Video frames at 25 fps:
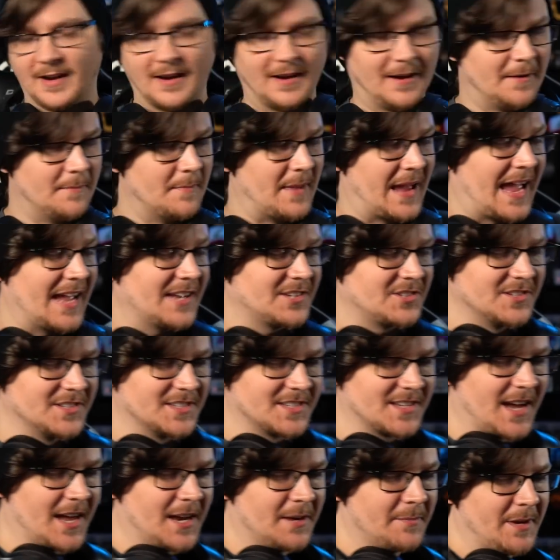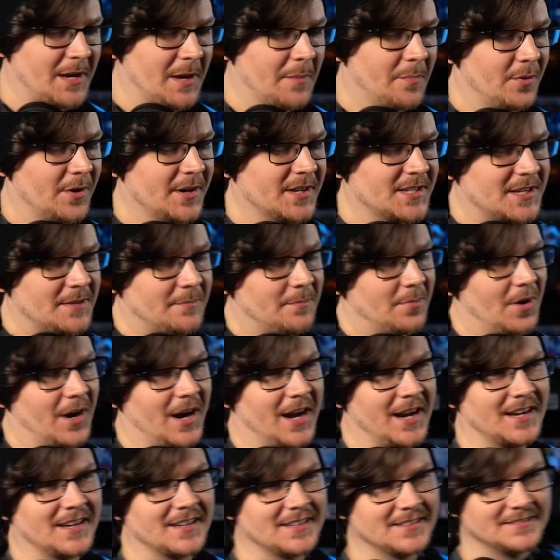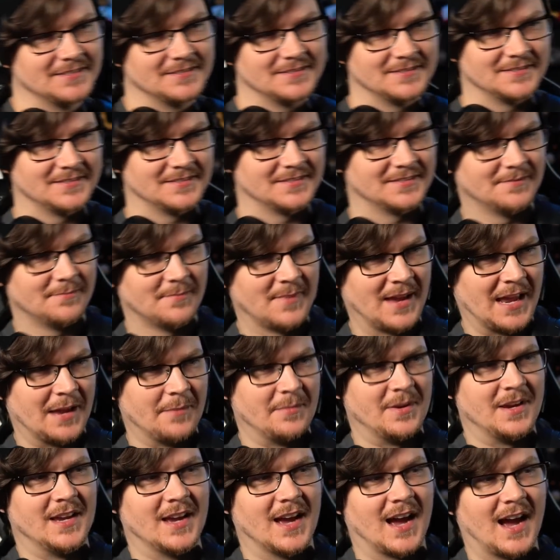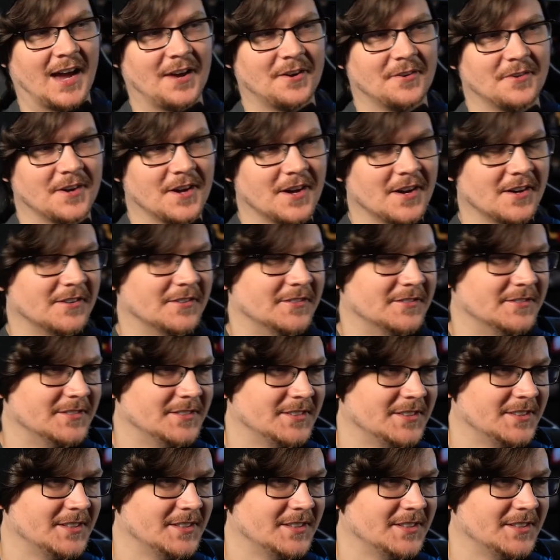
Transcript: I imagine's got to be a prison break. Maybe. I don't know.